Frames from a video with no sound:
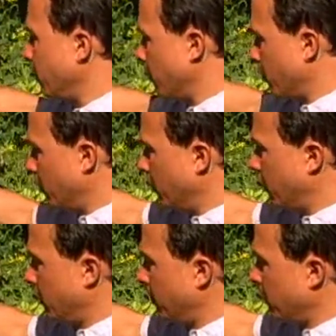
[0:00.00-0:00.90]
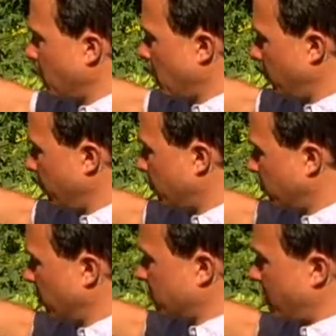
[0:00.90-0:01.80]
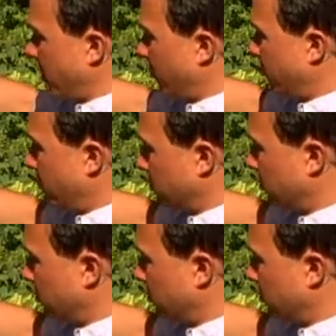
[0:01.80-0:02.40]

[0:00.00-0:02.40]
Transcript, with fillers: And the arugula, this kind actually